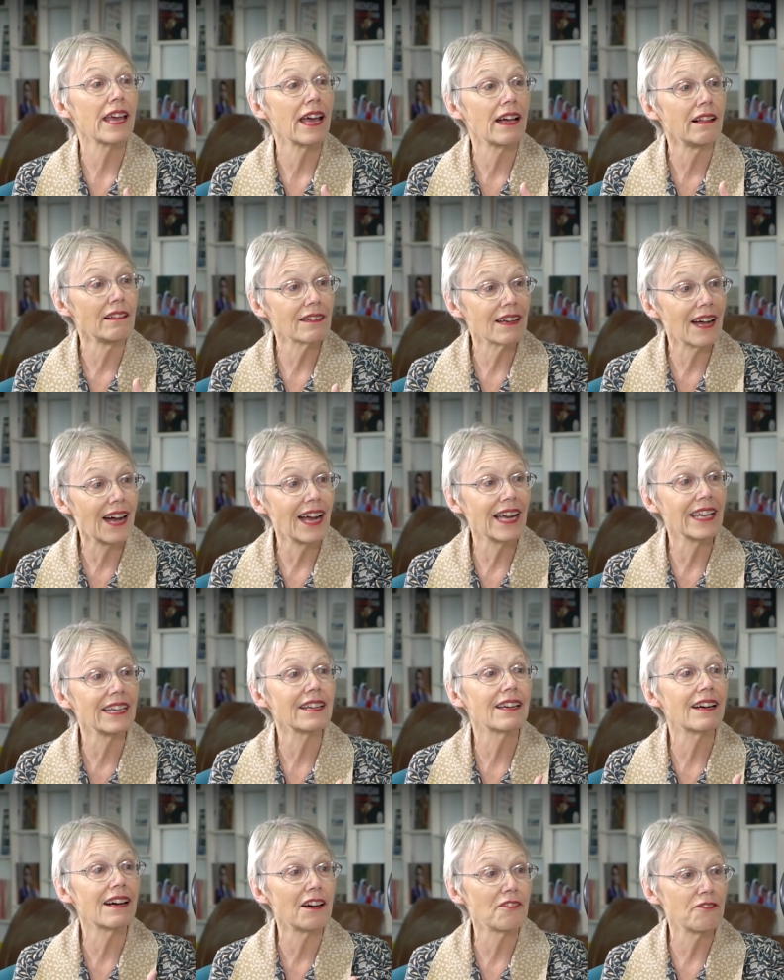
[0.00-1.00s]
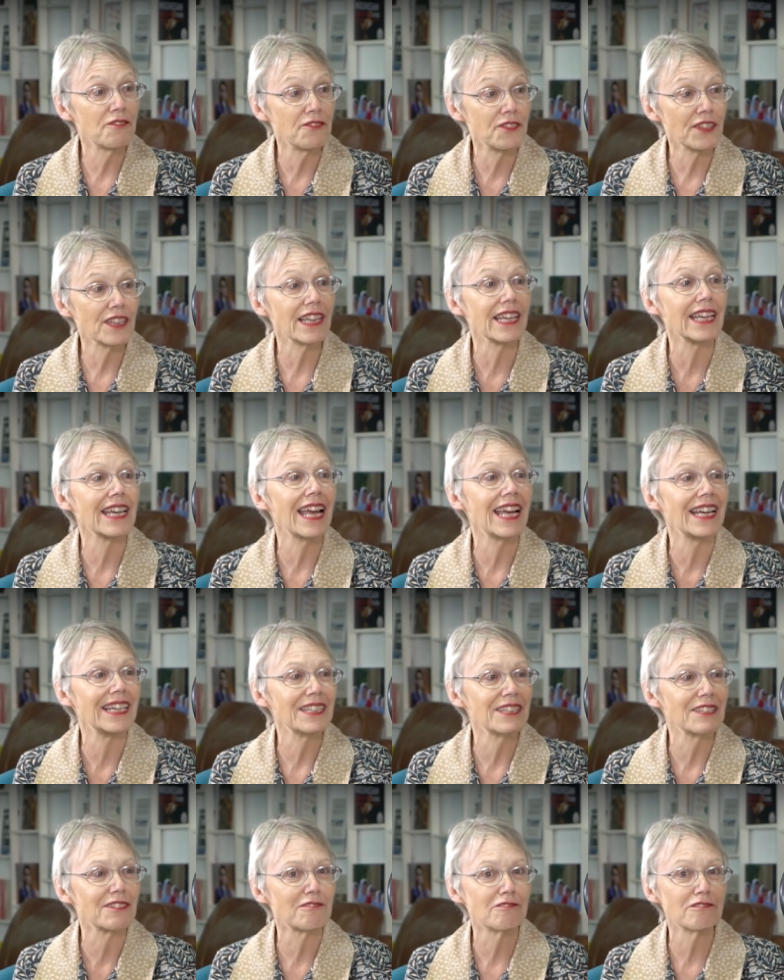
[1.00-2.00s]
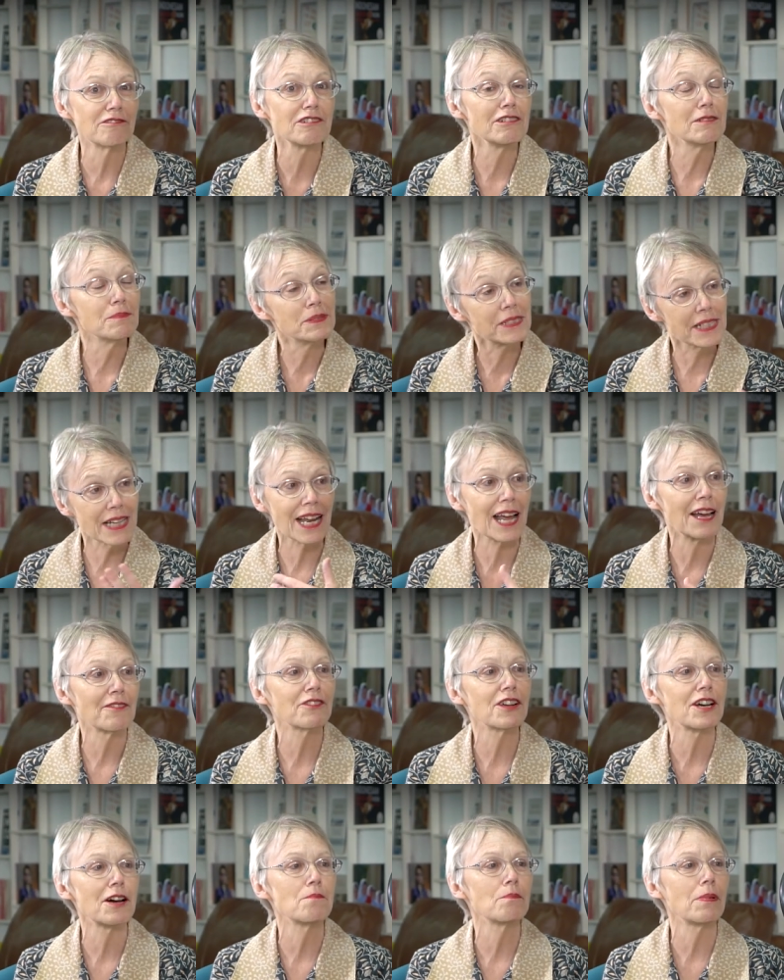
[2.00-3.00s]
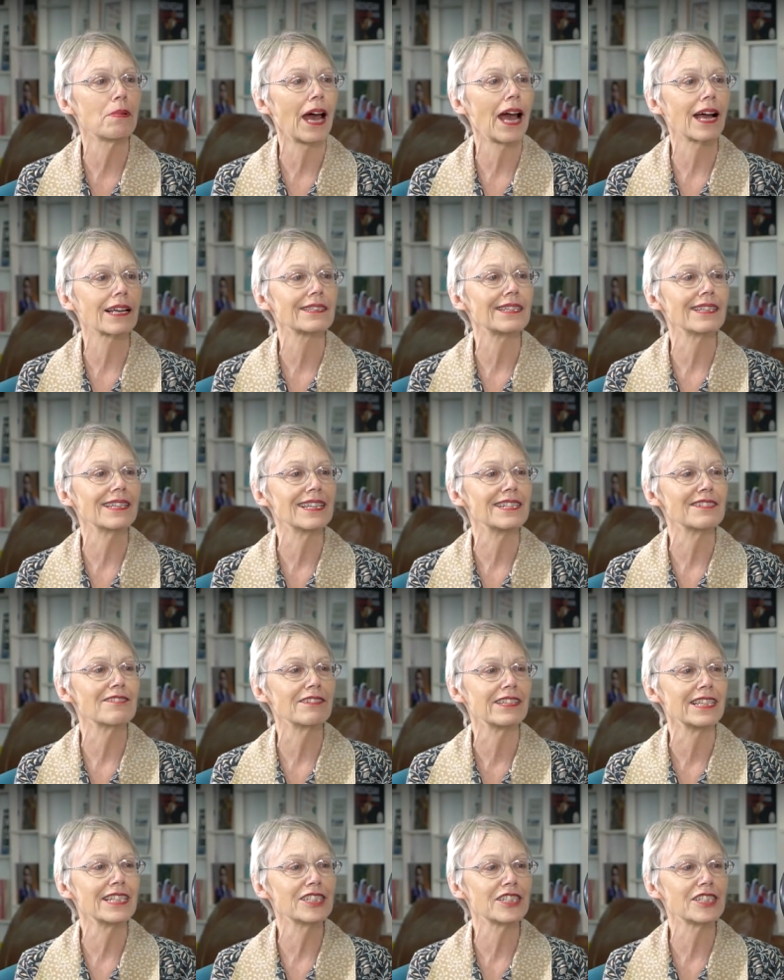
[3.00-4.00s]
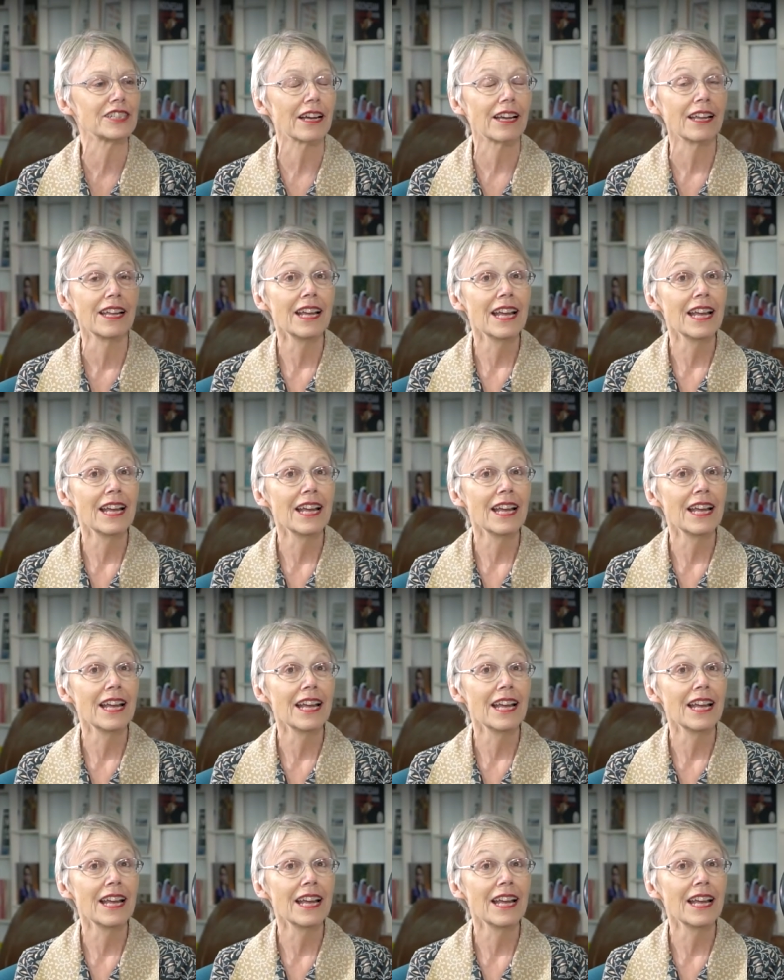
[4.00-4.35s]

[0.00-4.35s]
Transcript: Al-Qaeda-affiliated groups and have come back to Indonesia.